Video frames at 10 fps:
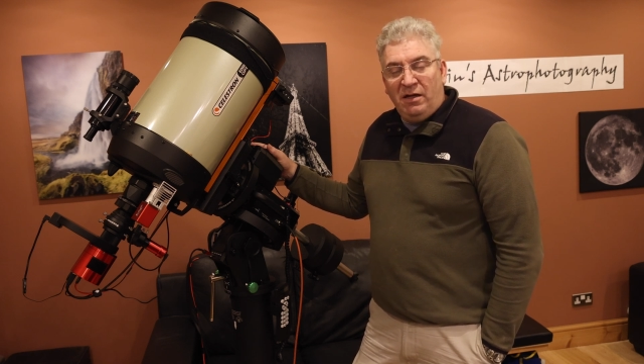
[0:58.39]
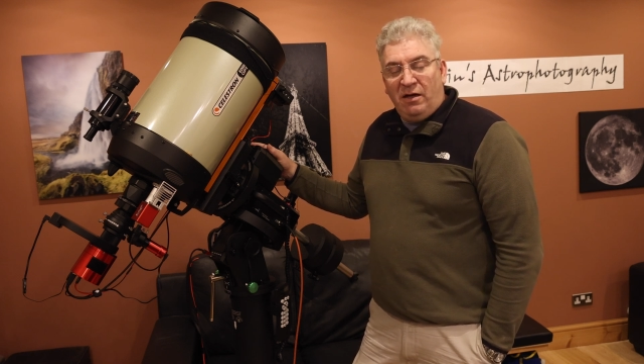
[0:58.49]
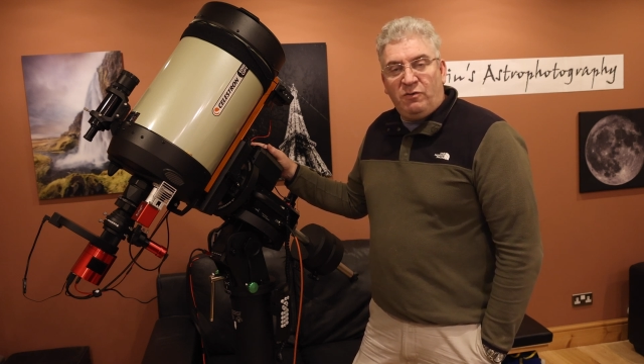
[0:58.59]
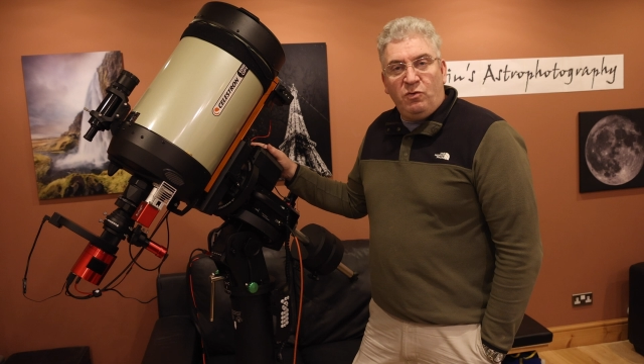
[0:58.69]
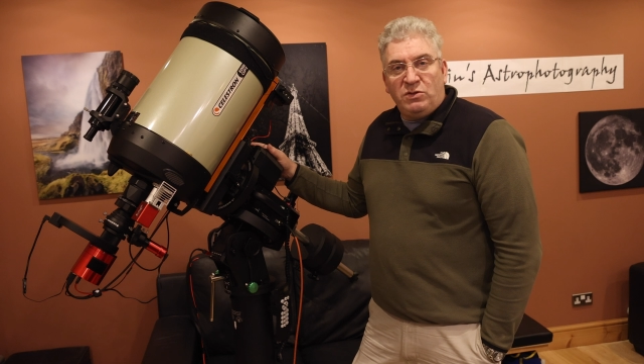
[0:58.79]

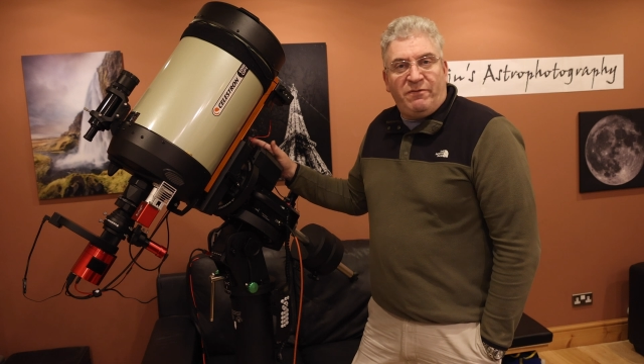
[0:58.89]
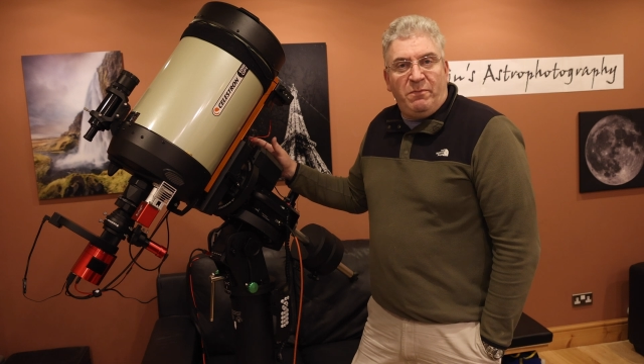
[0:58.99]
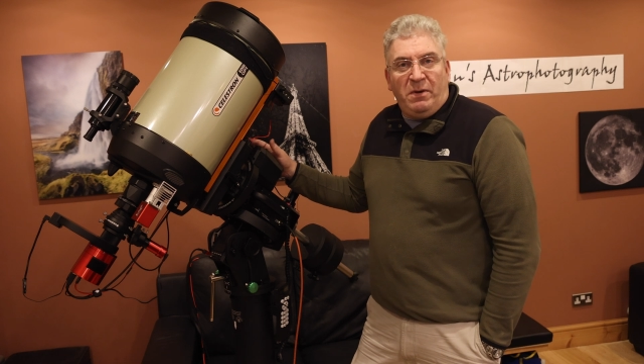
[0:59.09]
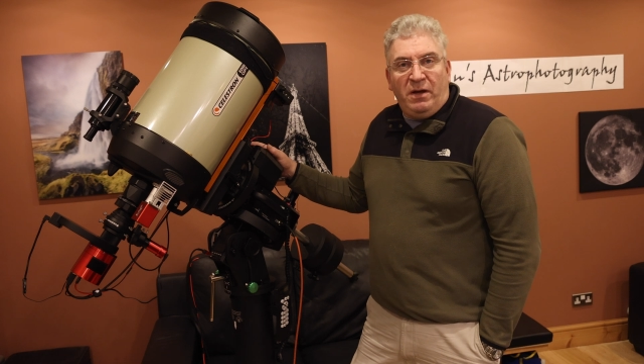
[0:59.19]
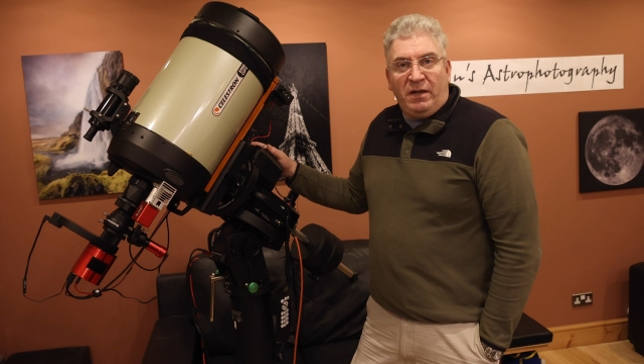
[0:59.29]
Of course, if
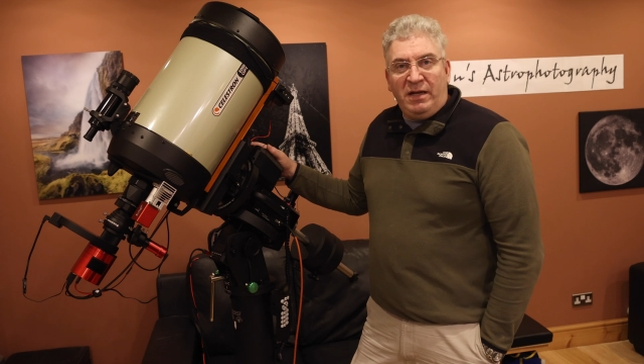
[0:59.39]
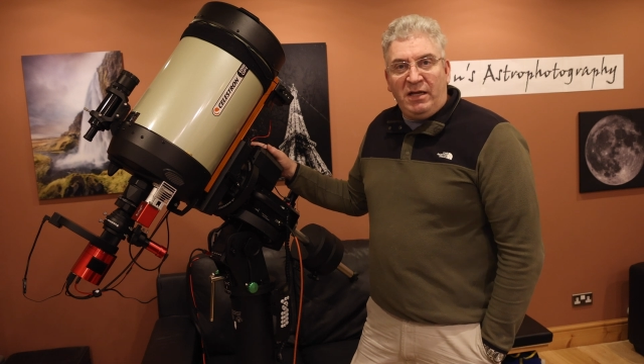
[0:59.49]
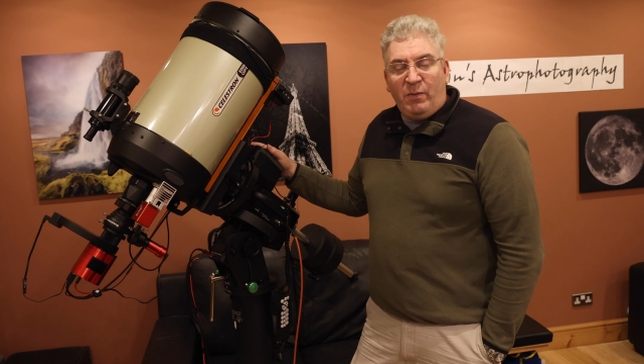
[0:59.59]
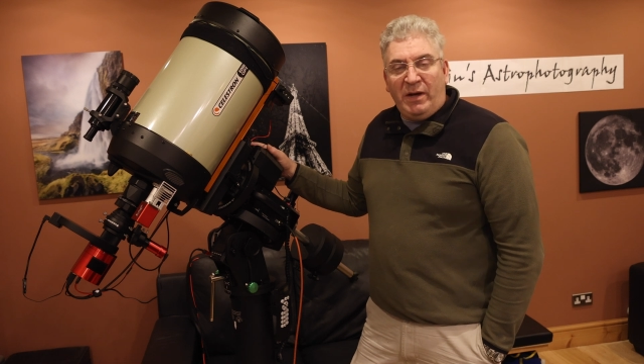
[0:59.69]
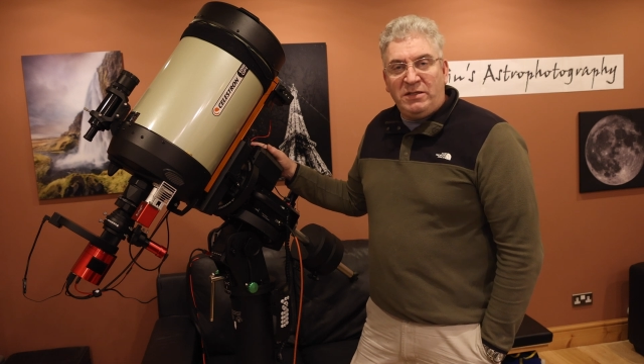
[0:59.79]
you're buying an
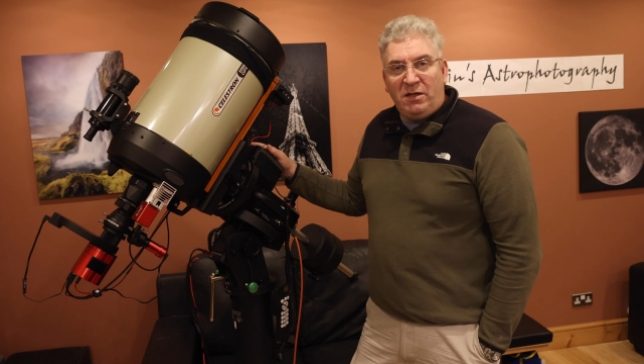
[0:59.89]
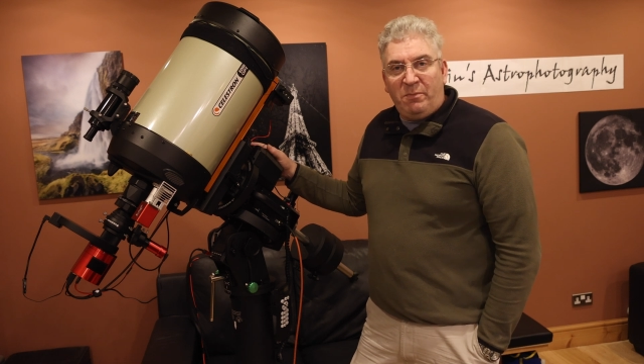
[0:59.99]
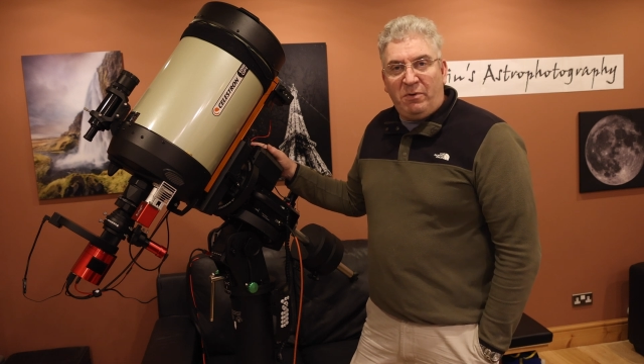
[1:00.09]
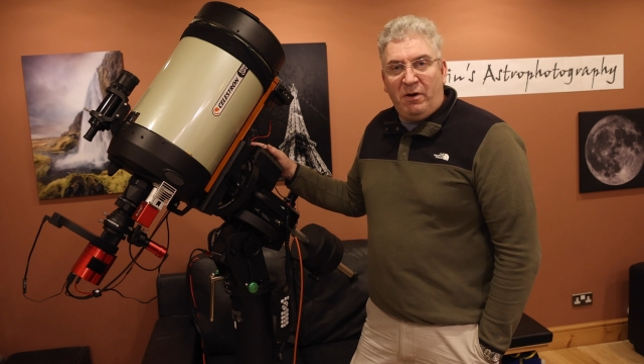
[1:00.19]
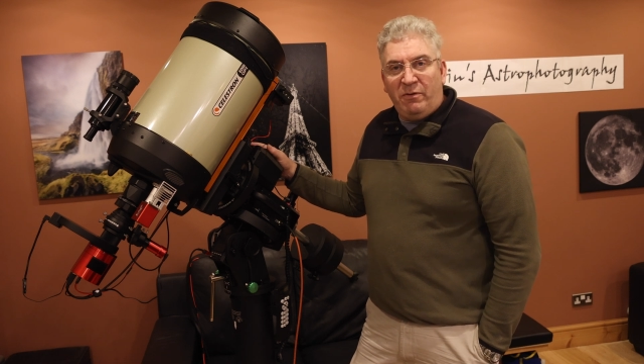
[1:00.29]
EQ8-R Pro,